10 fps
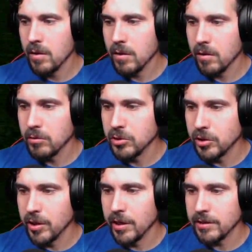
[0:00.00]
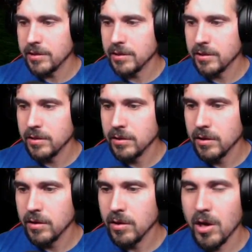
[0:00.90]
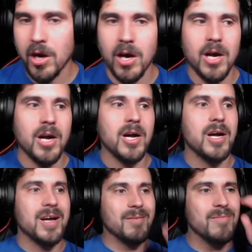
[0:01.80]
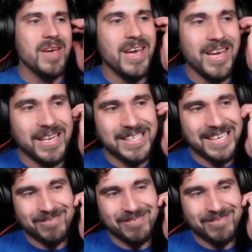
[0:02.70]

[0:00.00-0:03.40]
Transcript: Oh shit. Ah, man, it's that